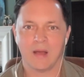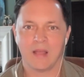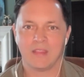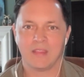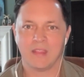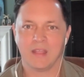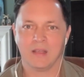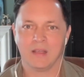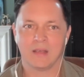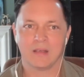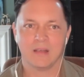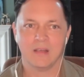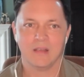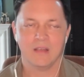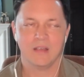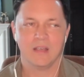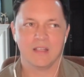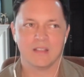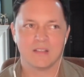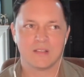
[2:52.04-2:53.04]
think
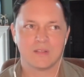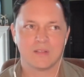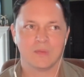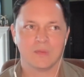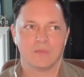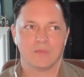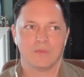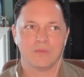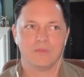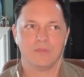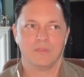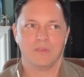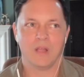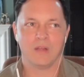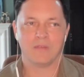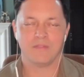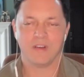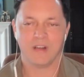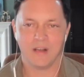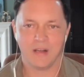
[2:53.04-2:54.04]
it's a
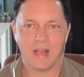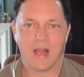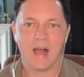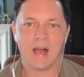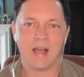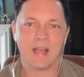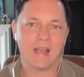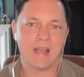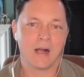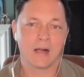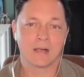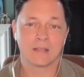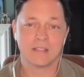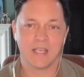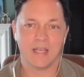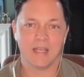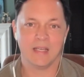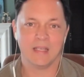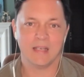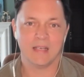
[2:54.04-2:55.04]
very high
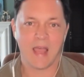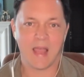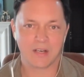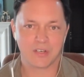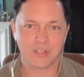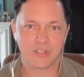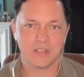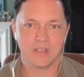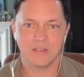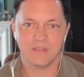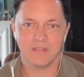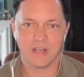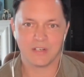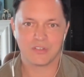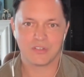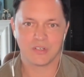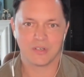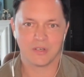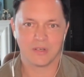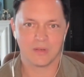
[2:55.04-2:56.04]
octane action
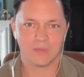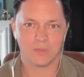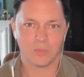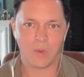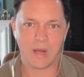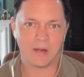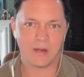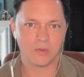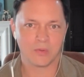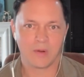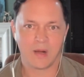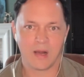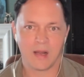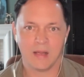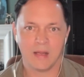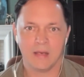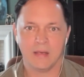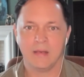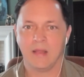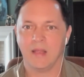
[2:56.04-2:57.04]
adventure wild
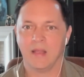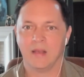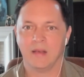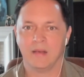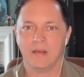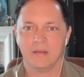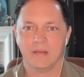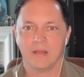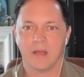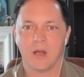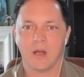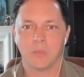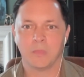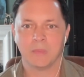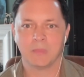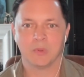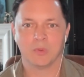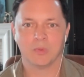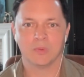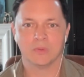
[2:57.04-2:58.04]
ride, and I hope
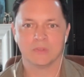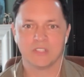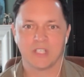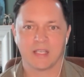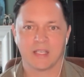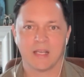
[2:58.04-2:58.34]
people will check it